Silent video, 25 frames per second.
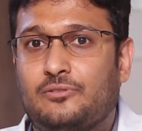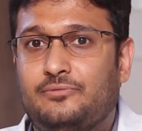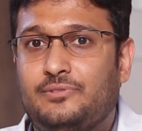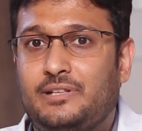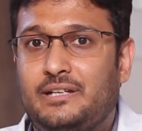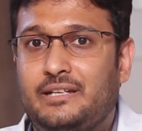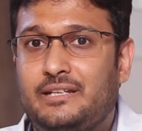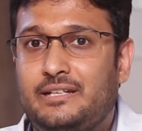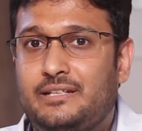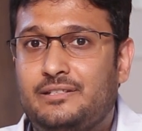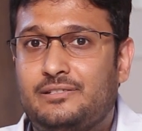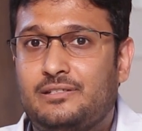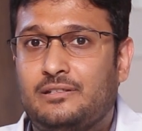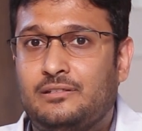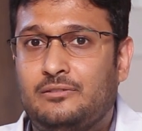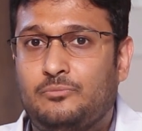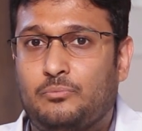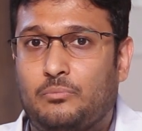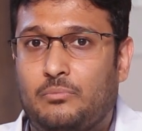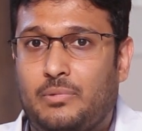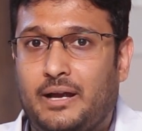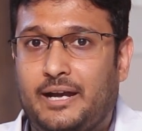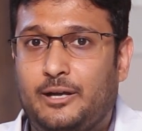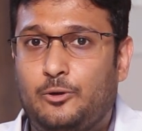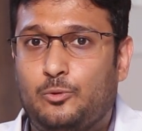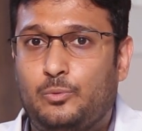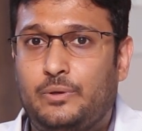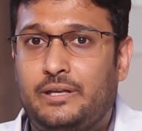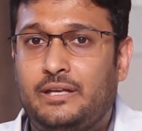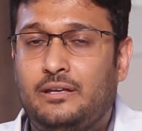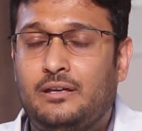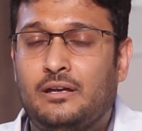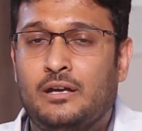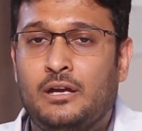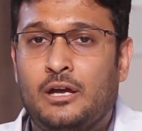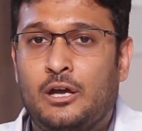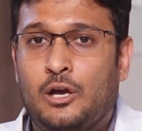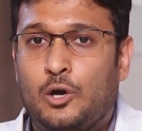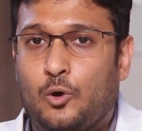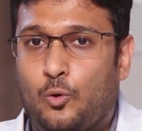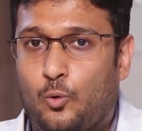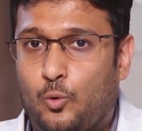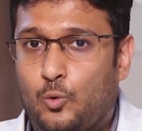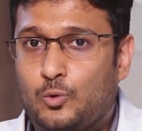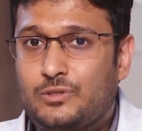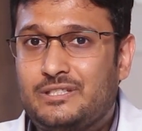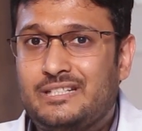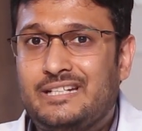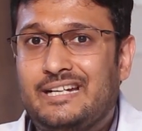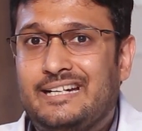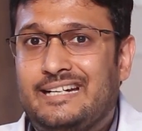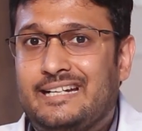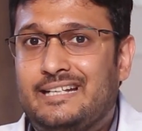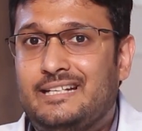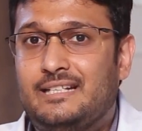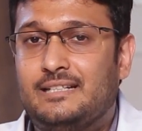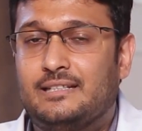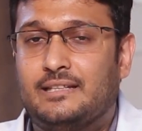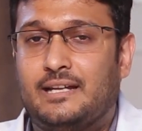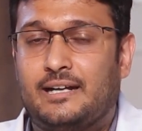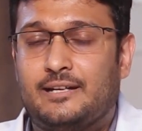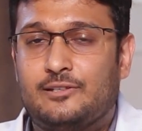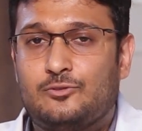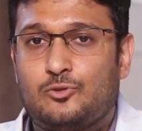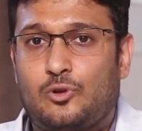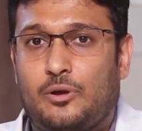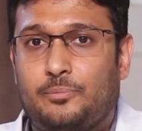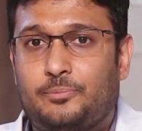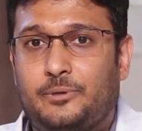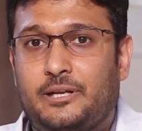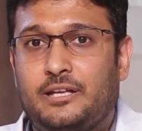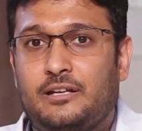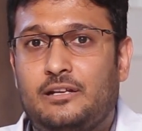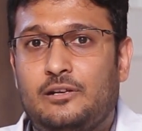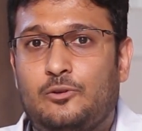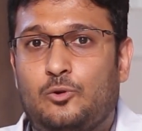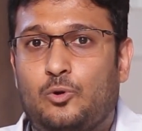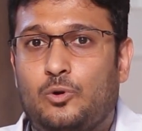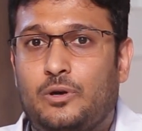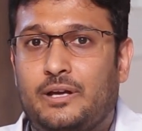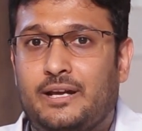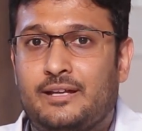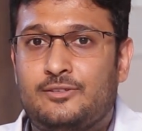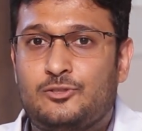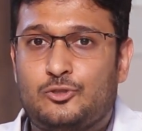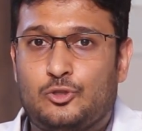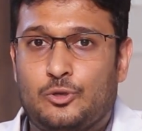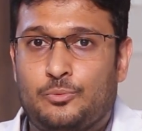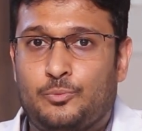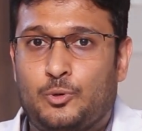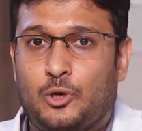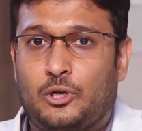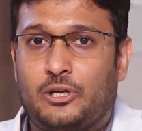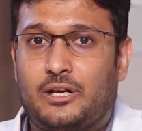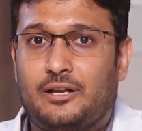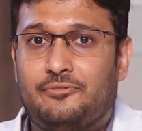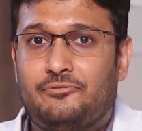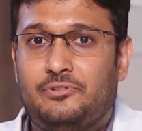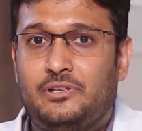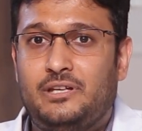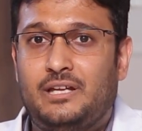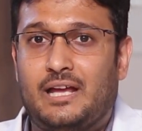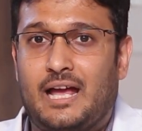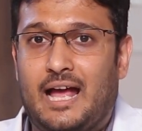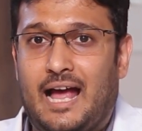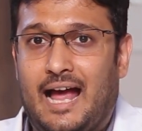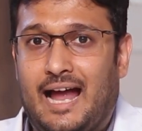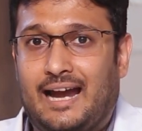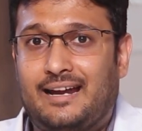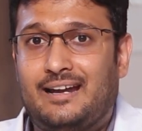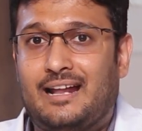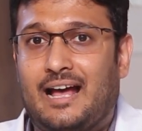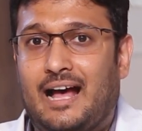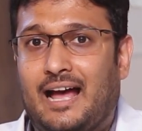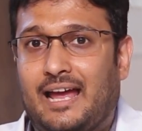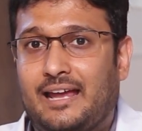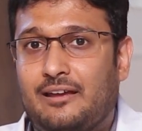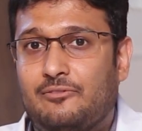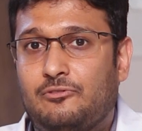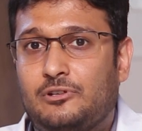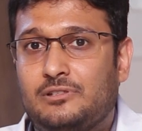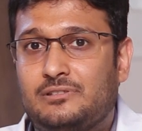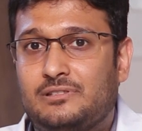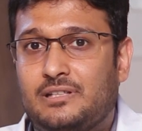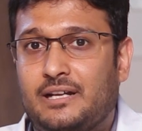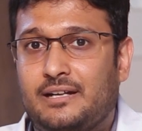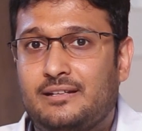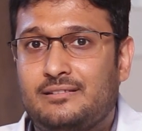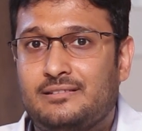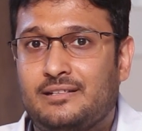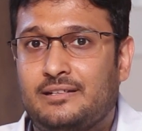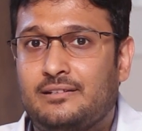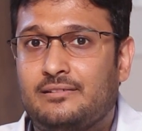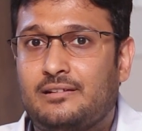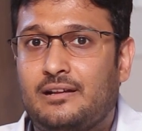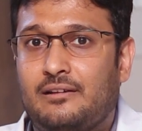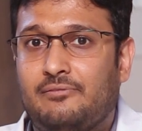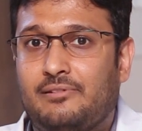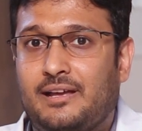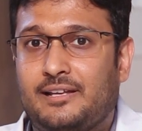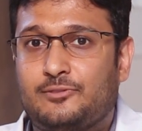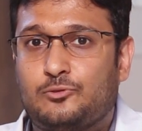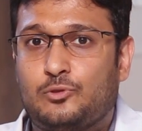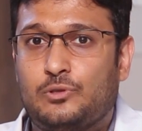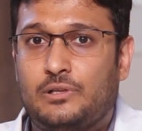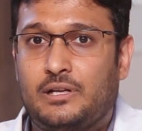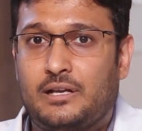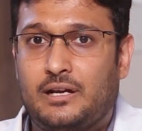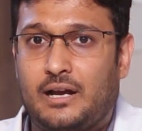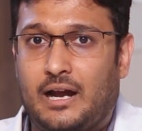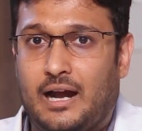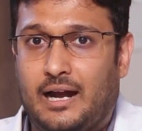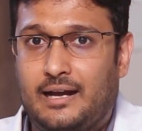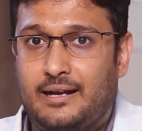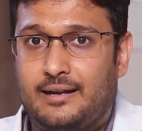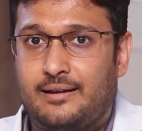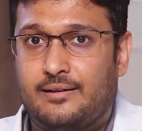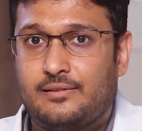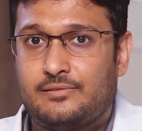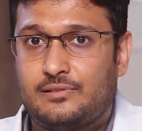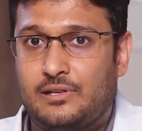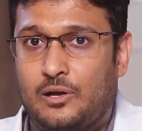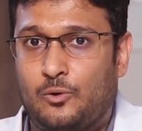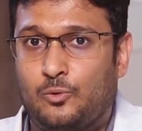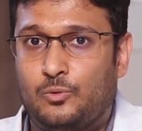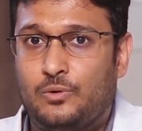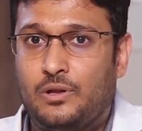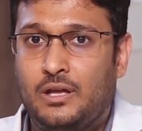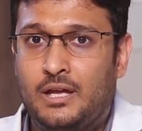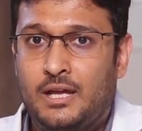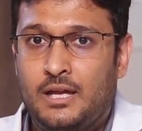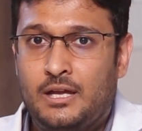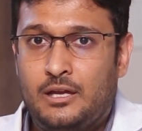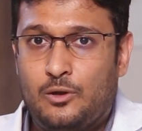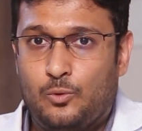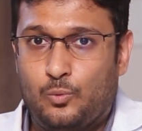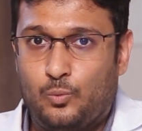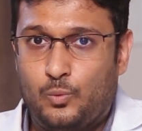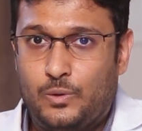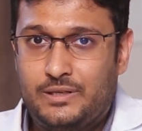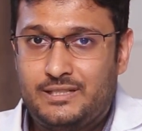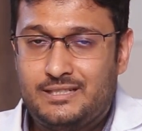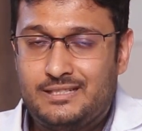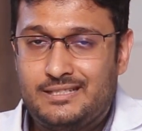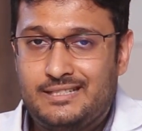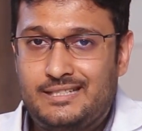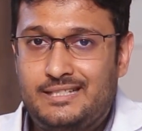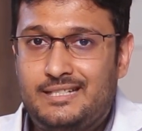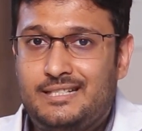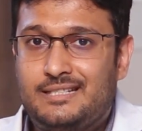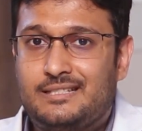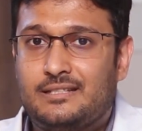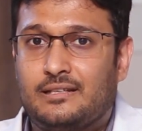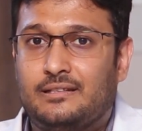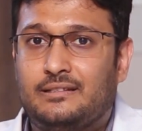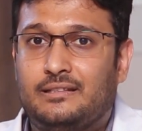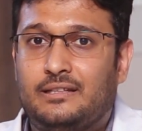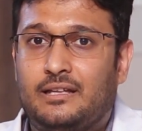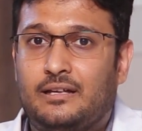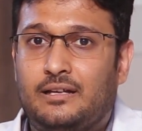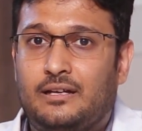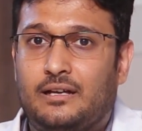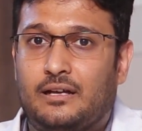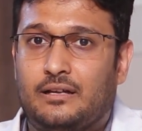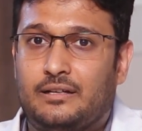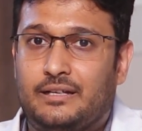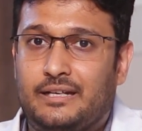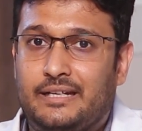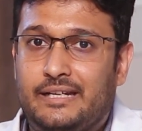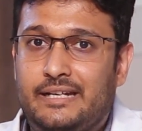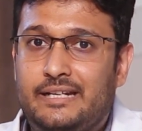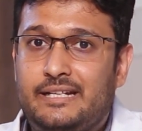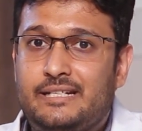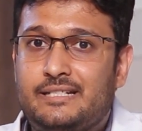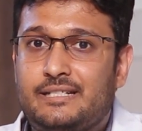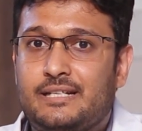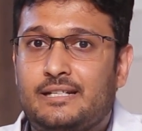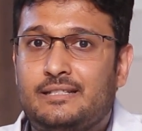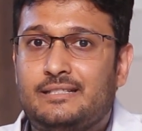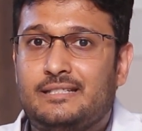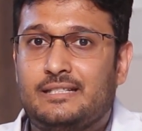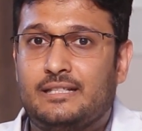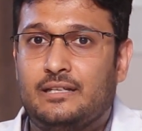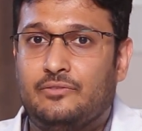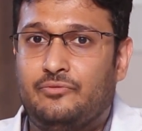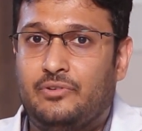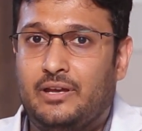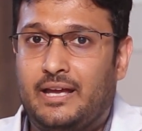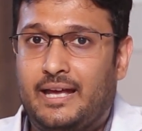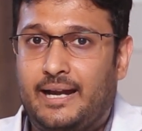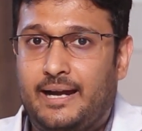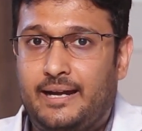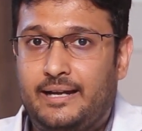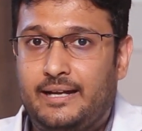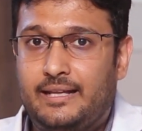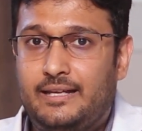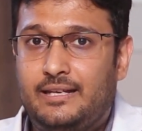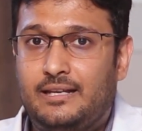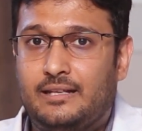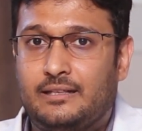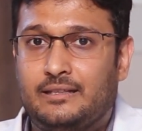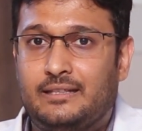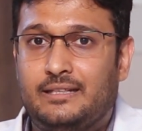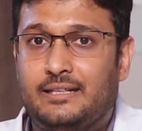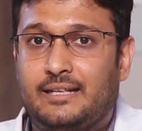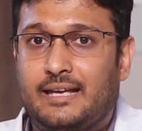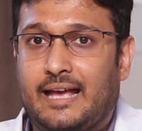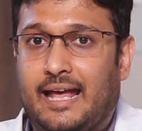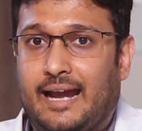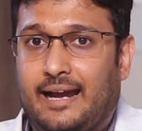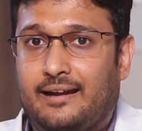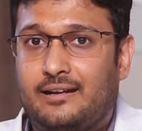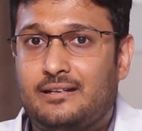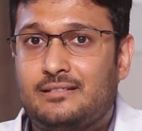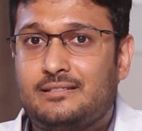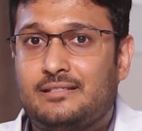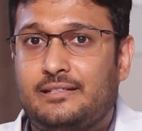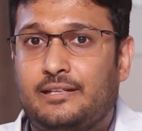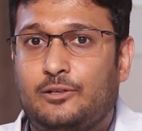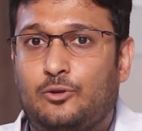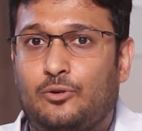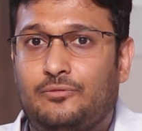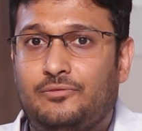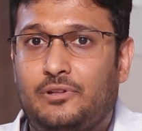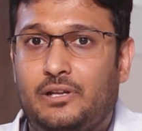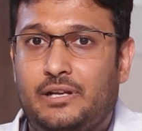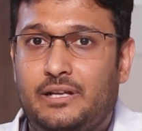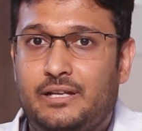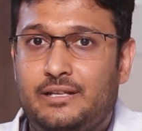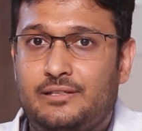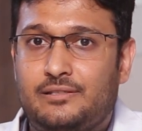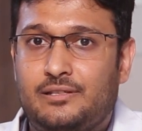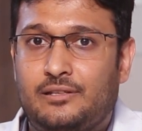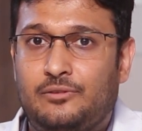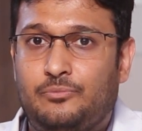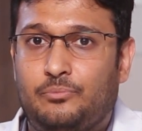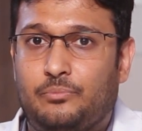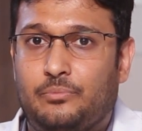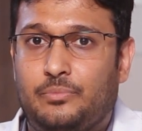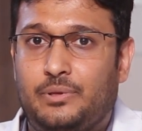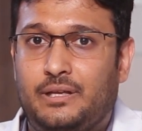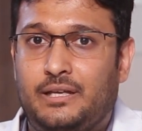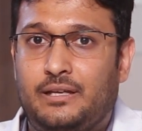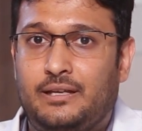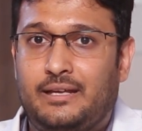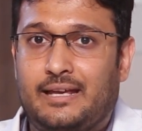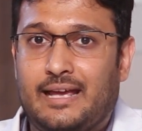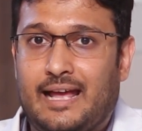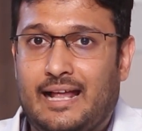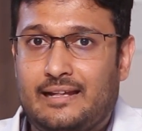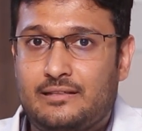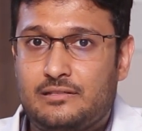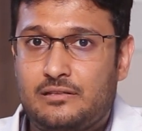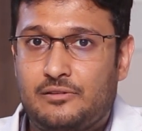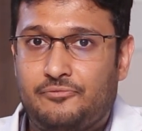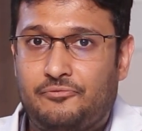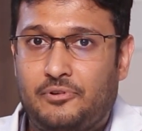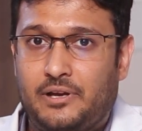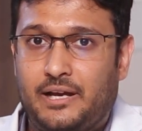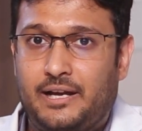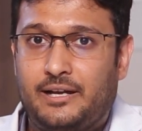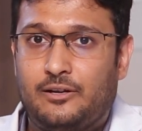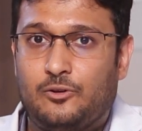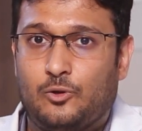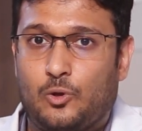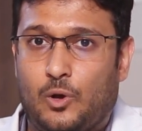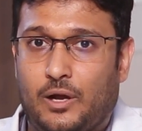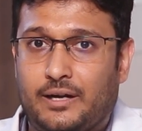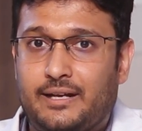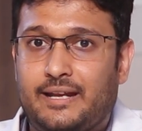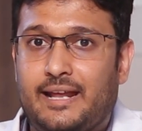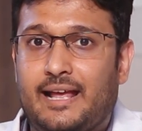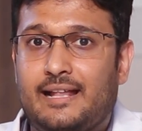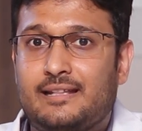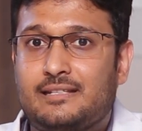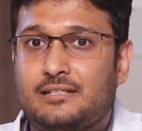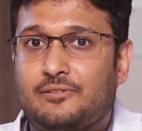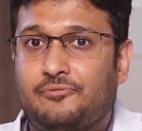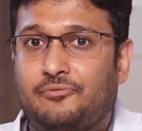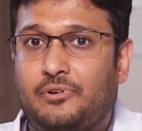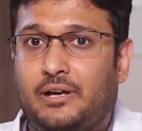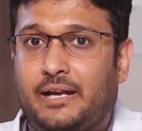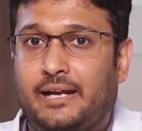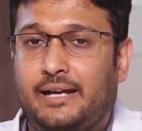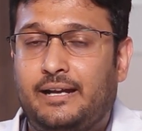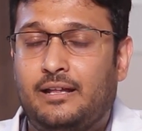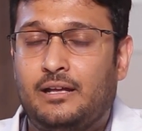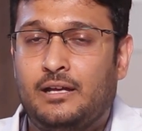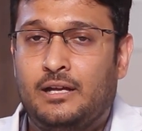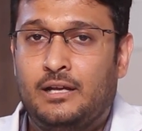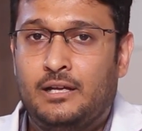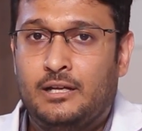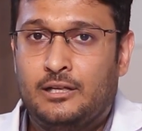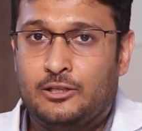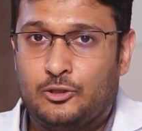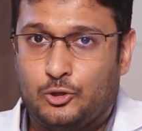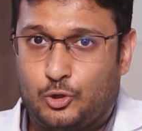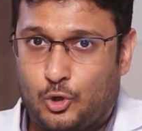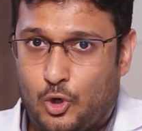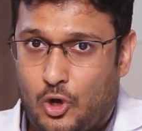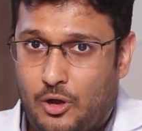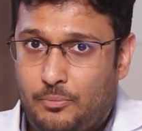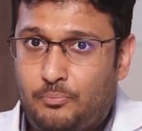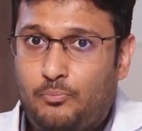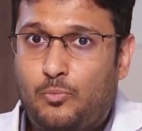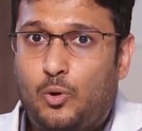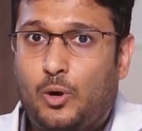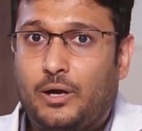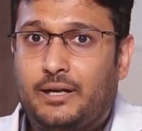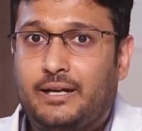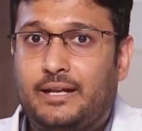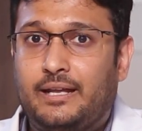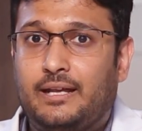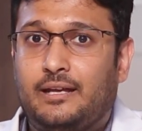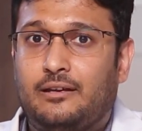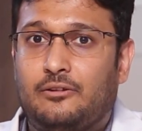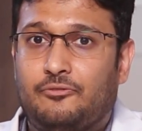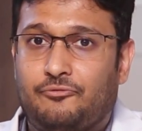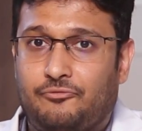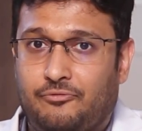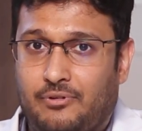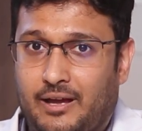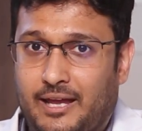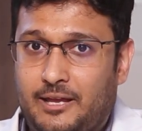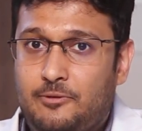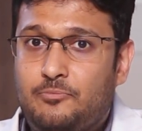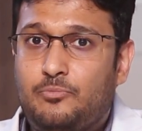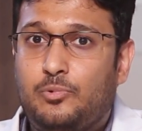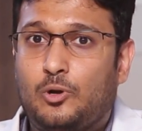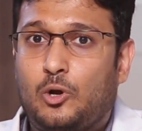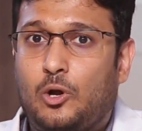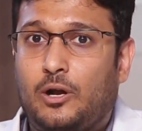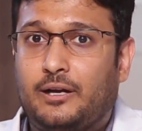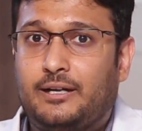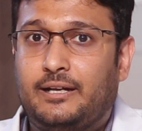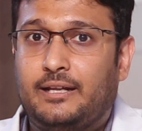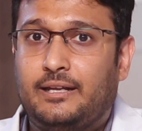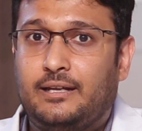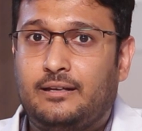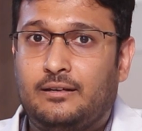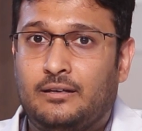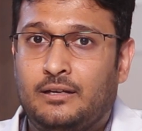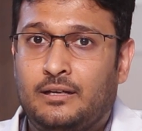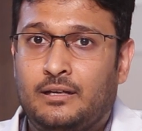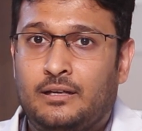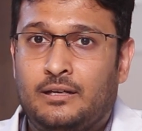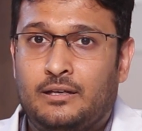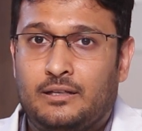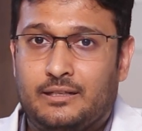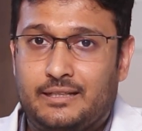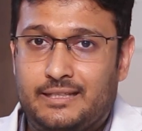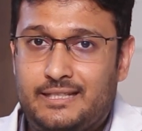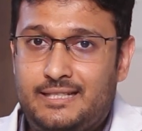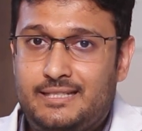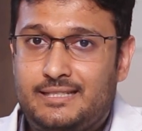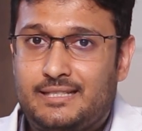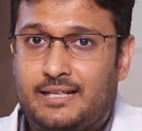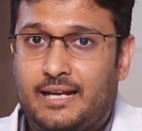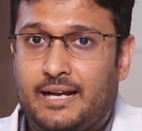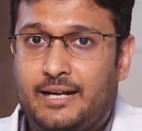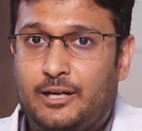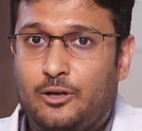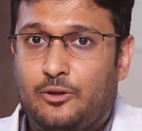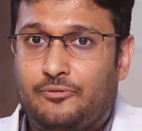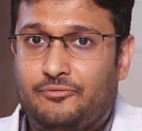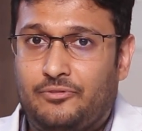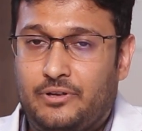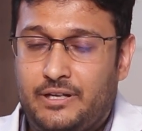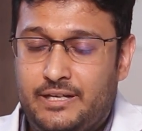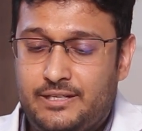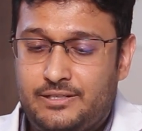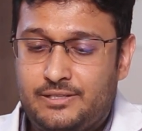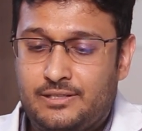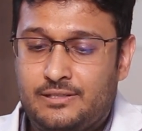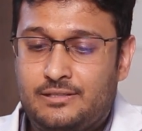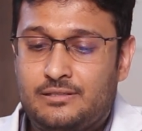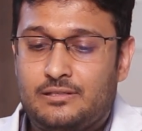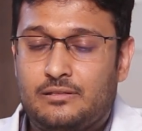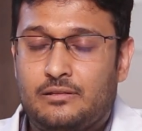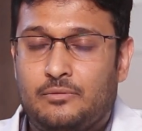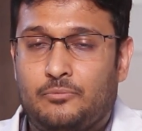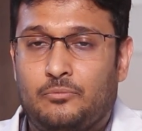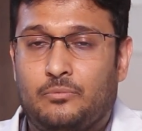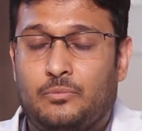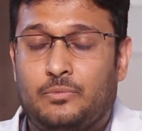of the lesion by doing OCT, that is optical coherence tomography, and IVUS, that is intravascular ultrasound, which sees the lesion severity, the characteristic of the lesion being calcified, non-calcified, thrombotic, fibrotic, these kind of lesions.